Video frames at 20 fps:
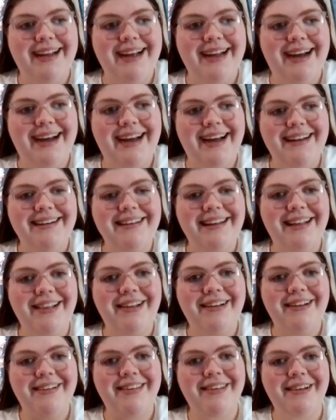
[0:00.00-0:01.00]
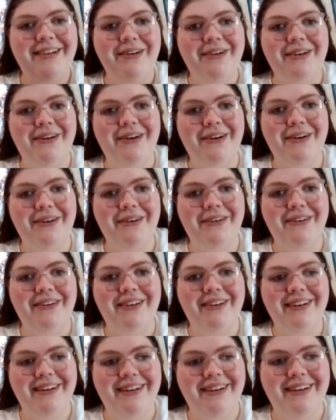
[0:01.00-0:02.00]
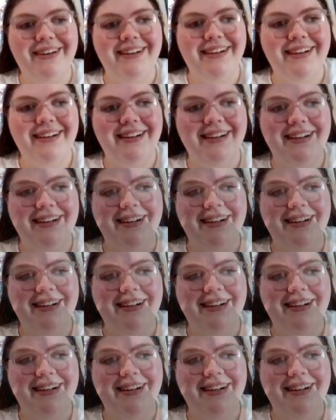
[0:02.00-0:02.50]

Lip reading: my gosh, that looks so cool.